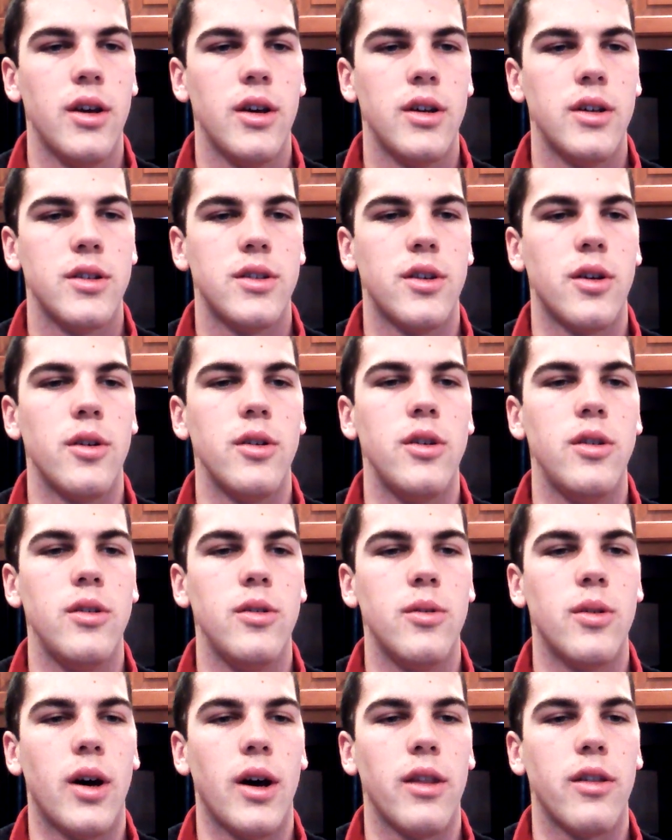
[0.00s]
So you
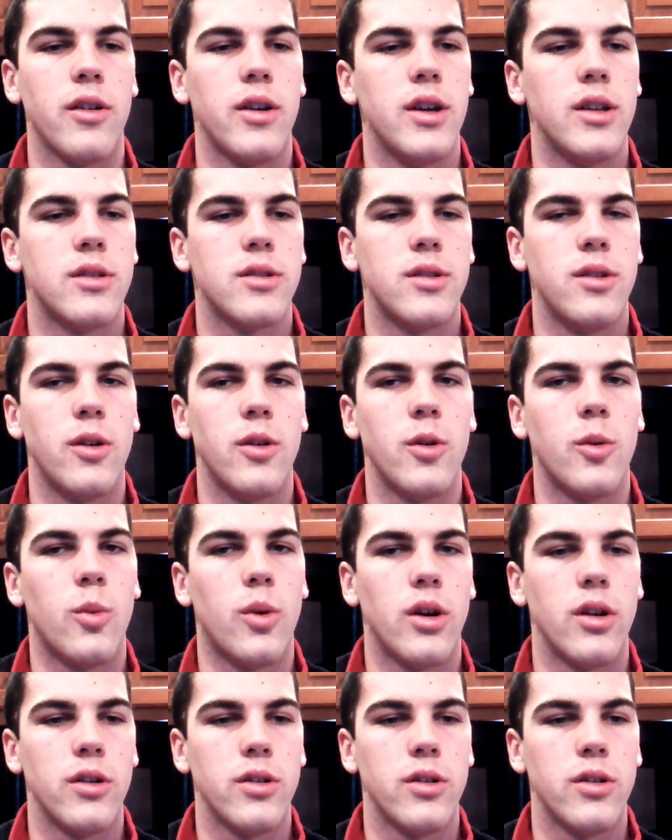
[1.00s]
either hit Snow to 1 or